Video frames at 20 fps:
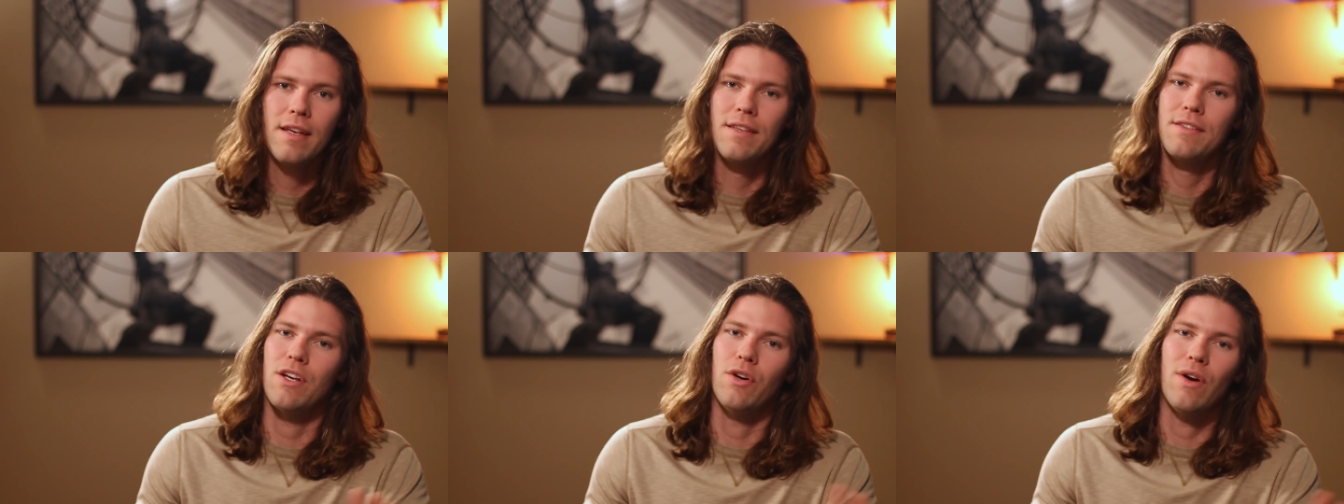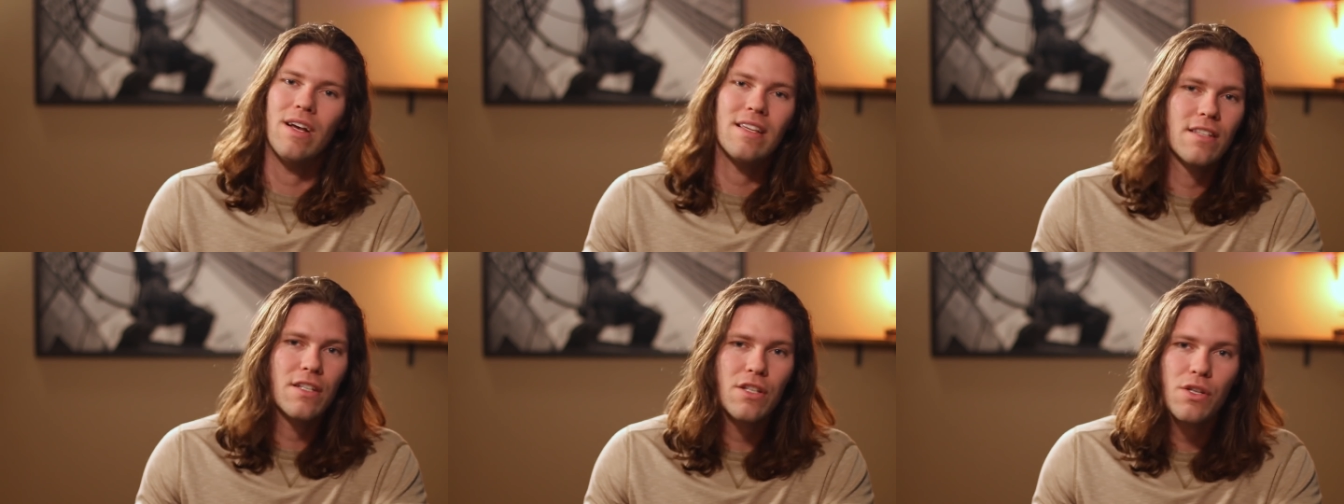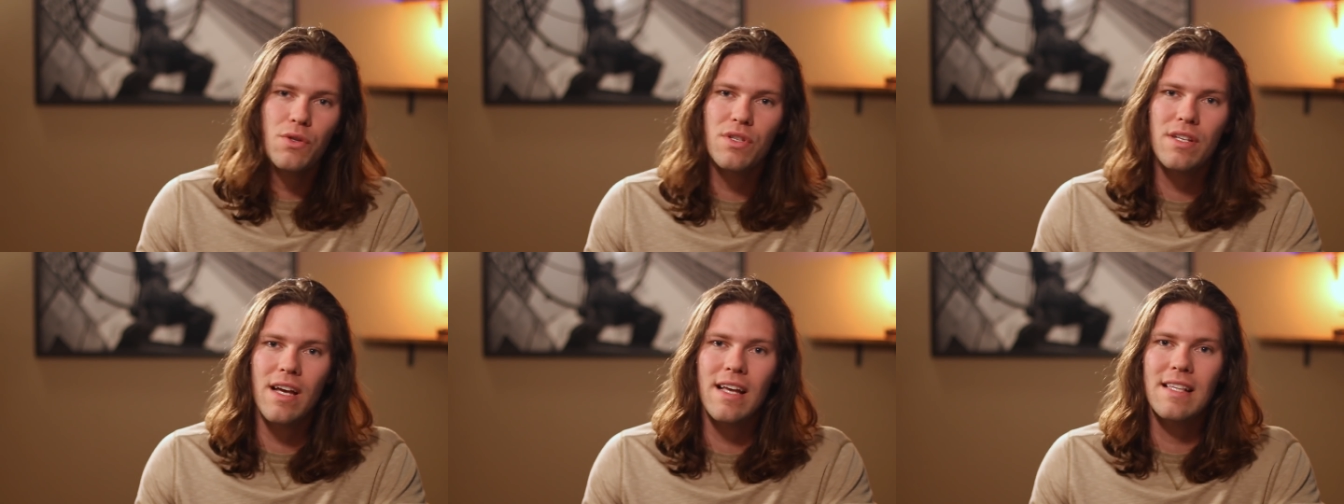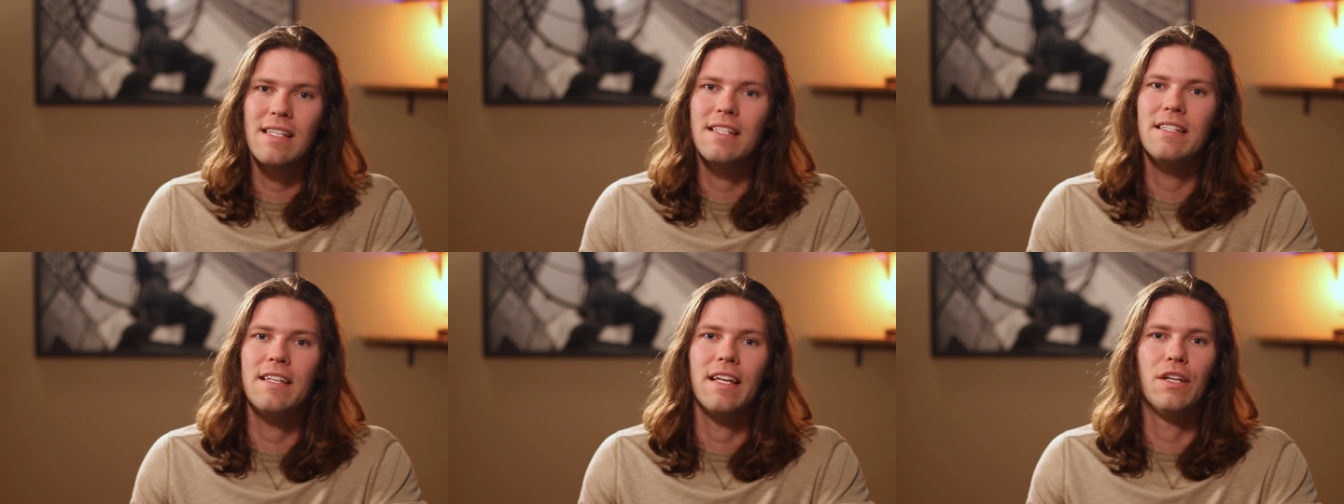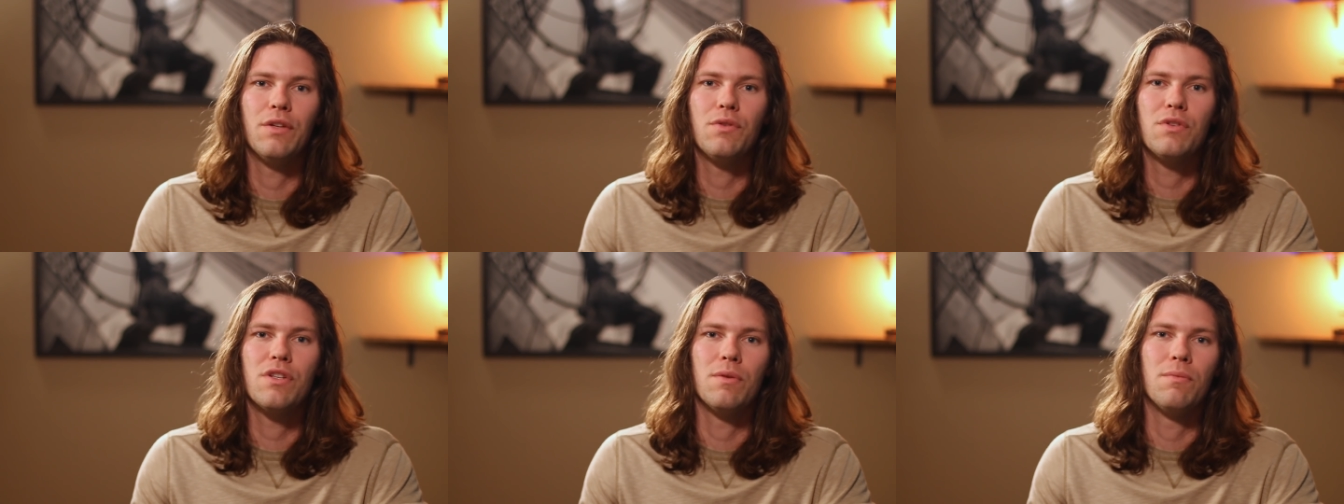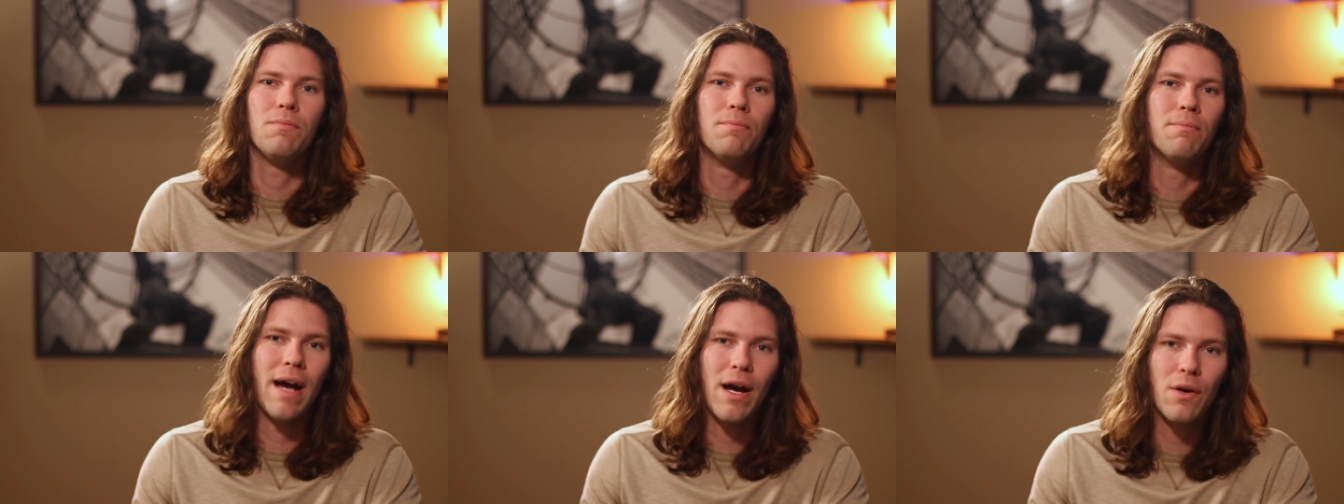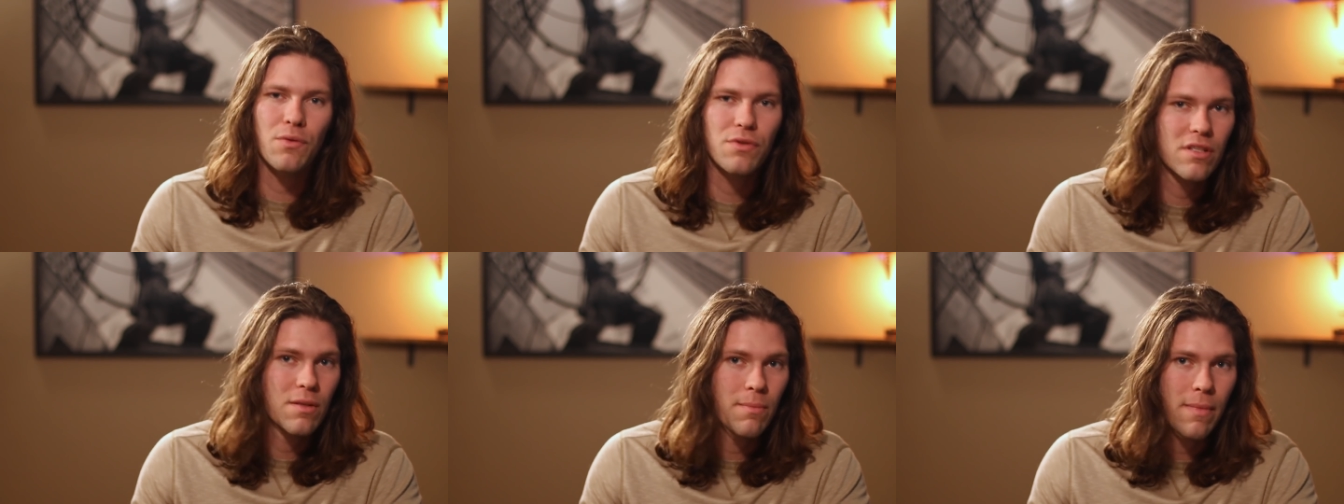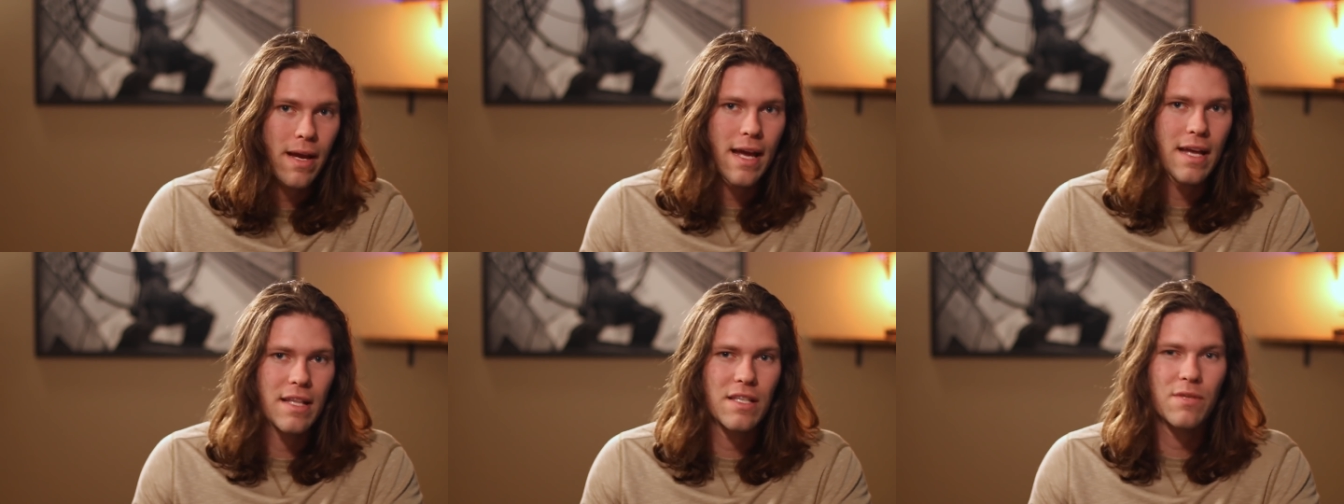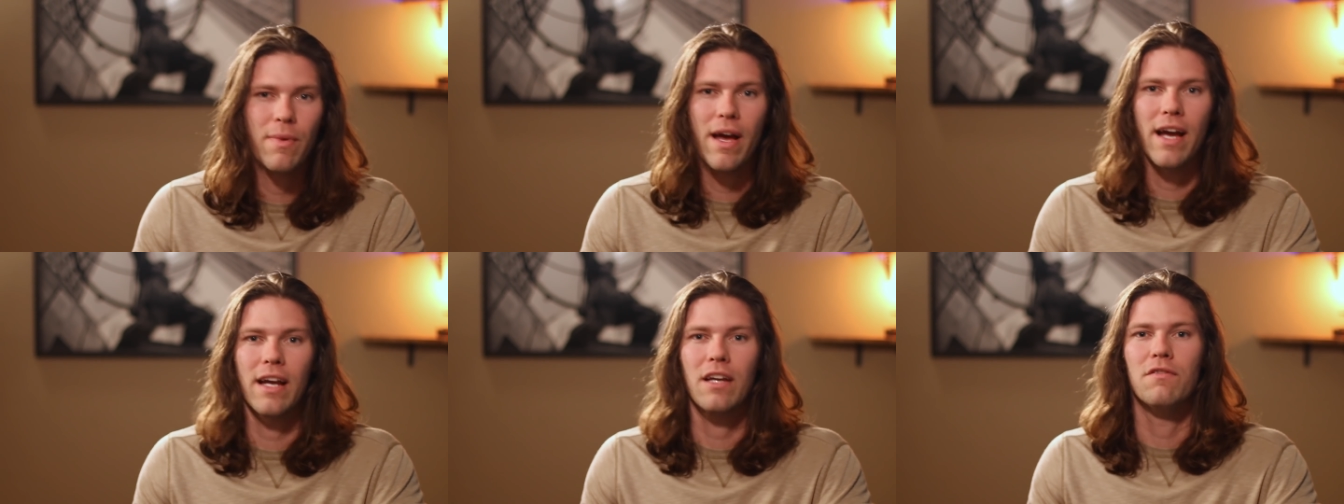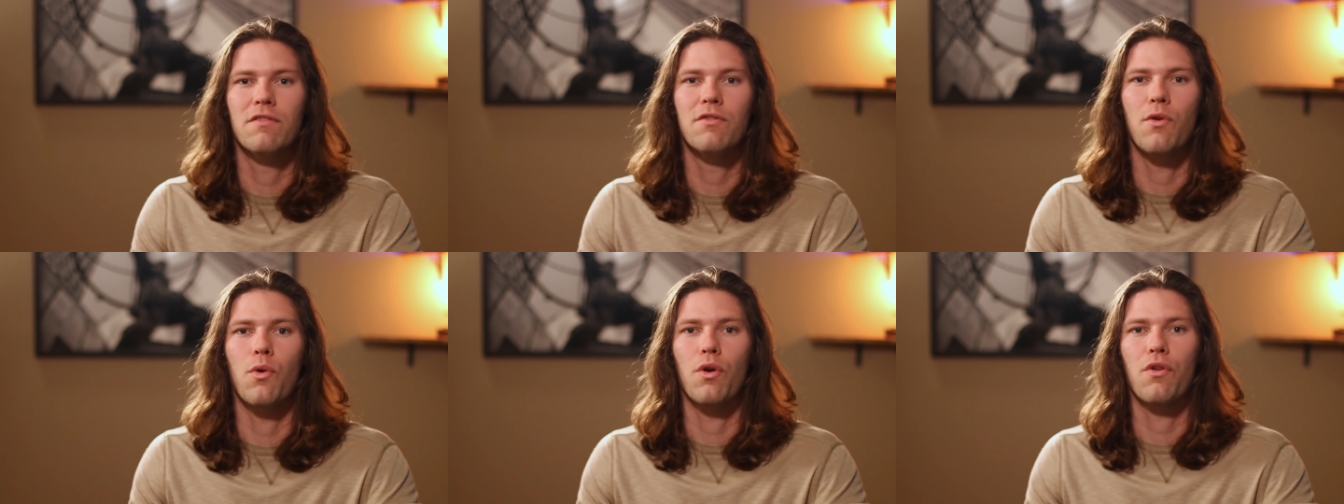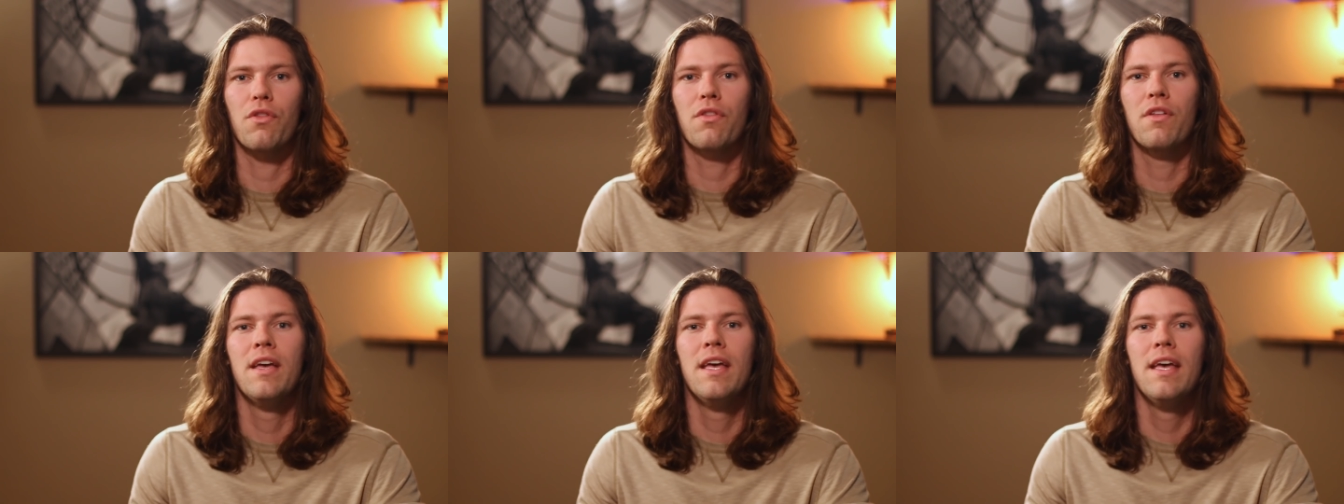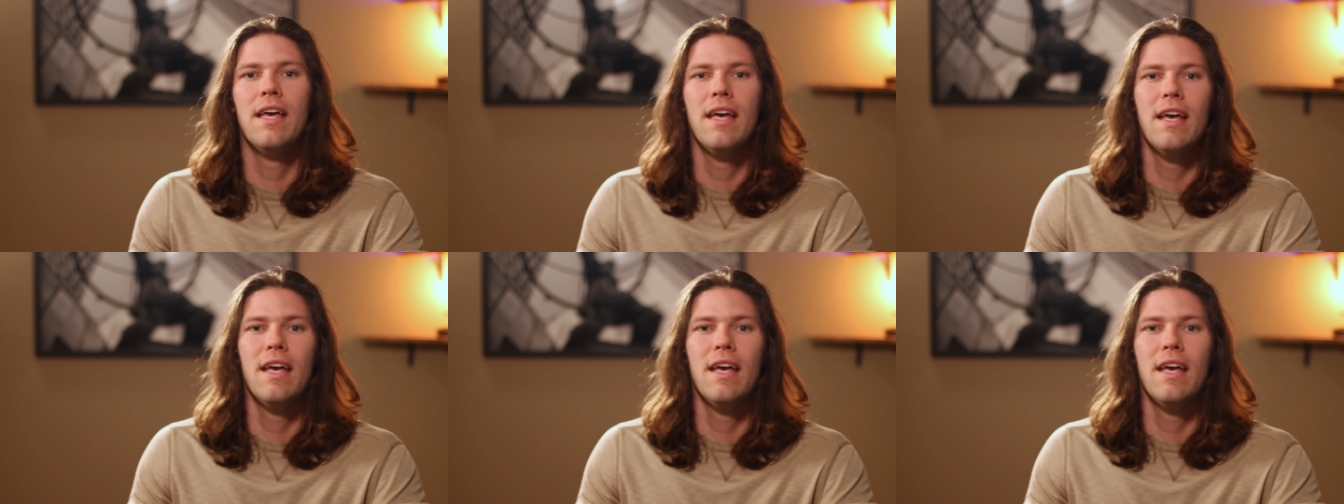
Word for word: So as the two sides continue to bounce demands back and forth,